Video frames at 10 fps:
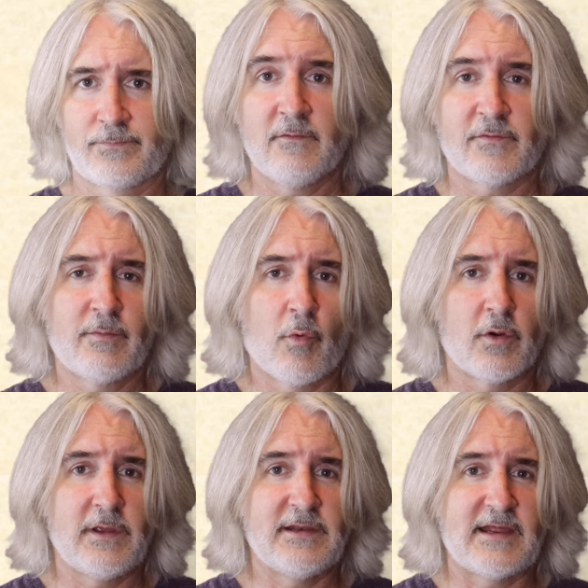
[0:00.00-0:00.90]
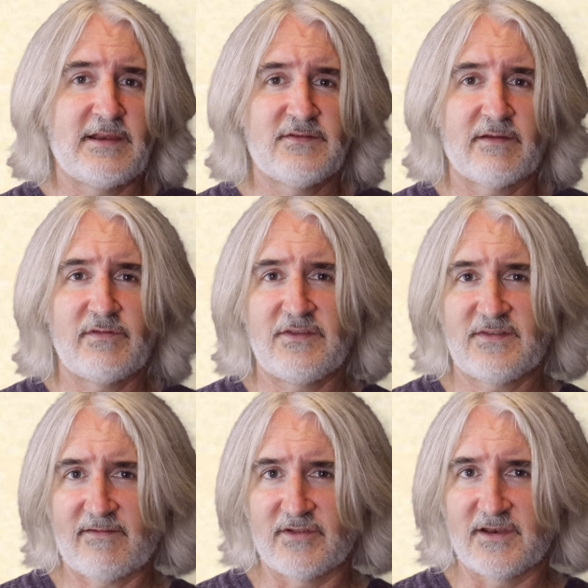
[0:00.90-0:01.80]
Furthermore, in
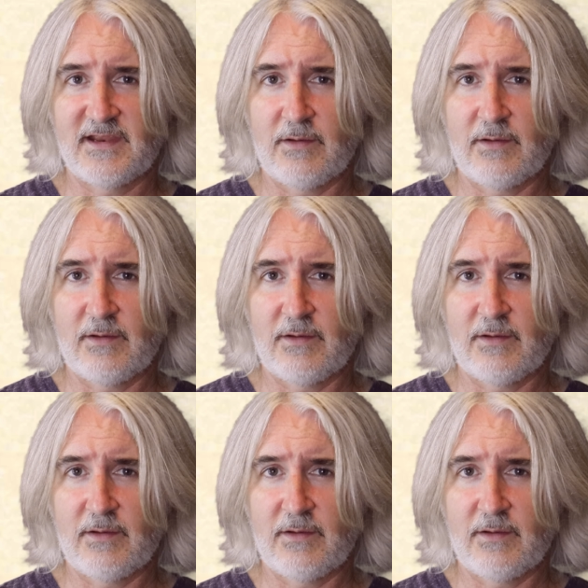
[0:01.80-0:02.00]
1977,